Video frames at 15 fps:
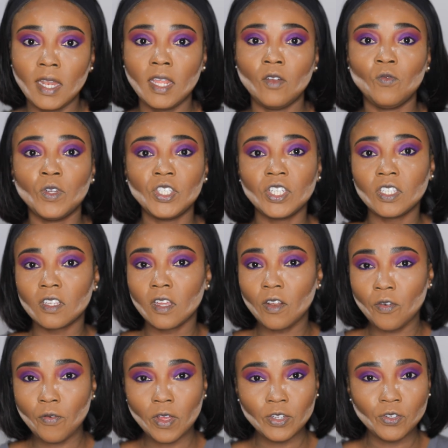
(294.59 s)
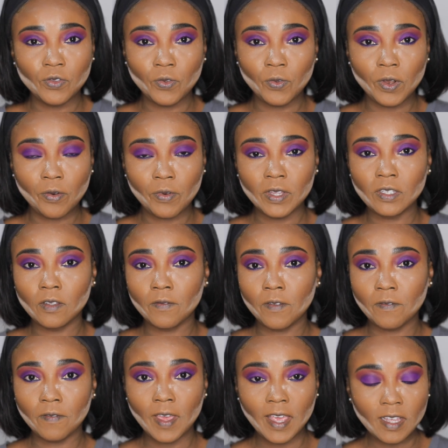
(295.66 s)
And then we're just gonna rush through the rest of
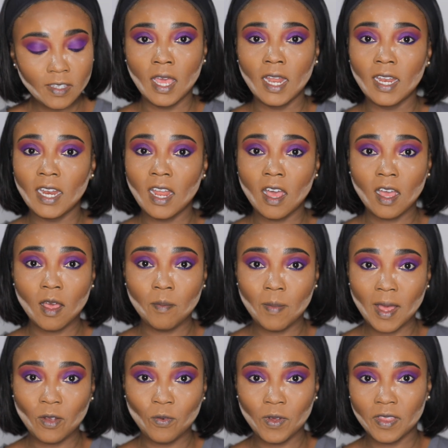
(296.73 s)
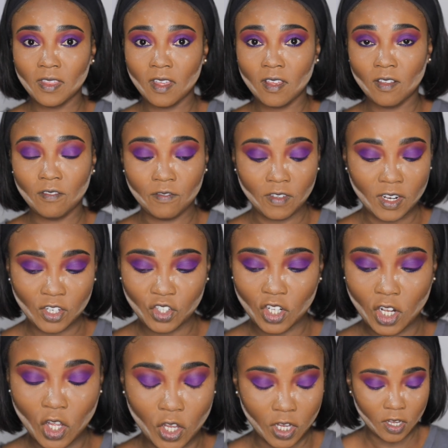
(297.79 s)
the face, and then I'll come back with the
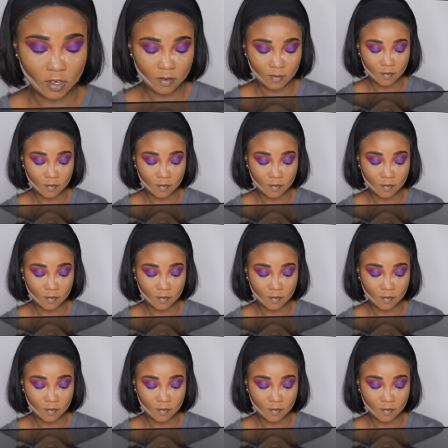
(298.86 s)
finished look.